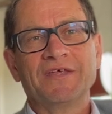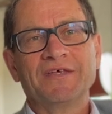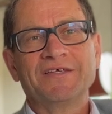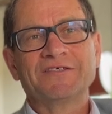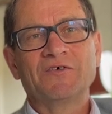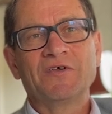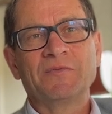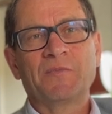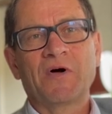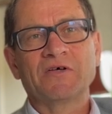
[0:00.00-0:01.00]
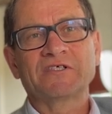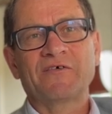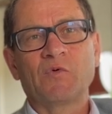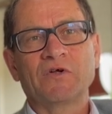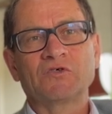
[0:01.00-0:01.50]
So in the past, I've
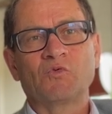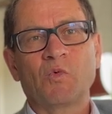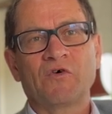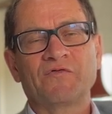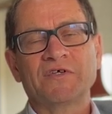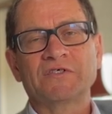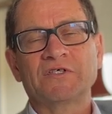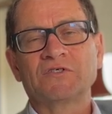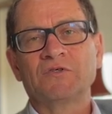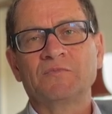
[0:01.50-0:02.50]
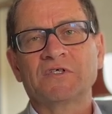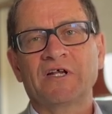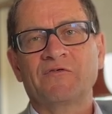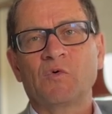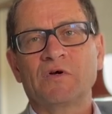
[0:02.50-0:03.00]
worked on welfare systems and
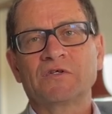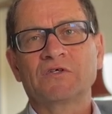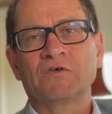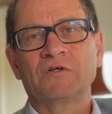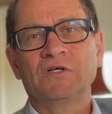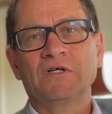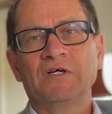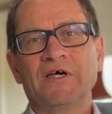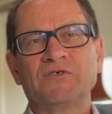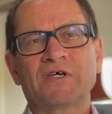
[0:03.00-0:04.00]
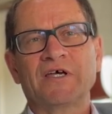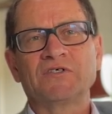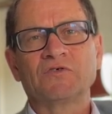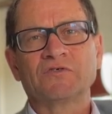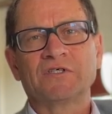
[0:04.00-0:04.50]
I've worked on
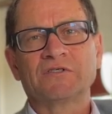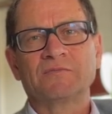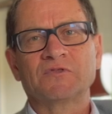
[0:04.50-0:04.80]
educational systems.